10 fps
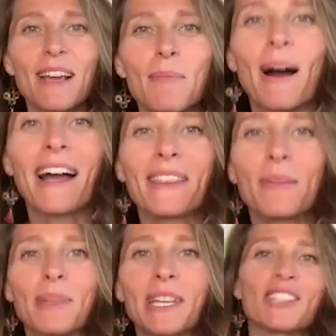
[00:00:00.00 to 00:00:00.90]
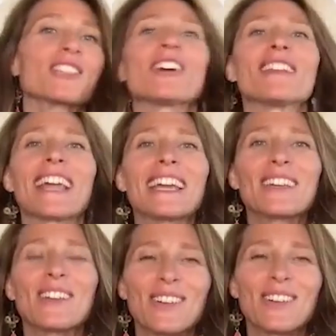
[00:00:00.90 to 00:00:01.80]
by the beach on Lake
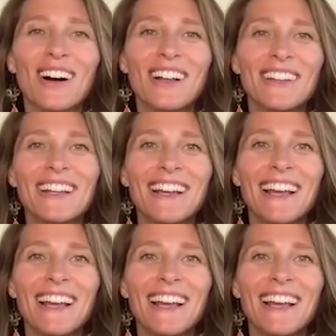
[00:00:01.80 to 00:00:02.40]
Huron.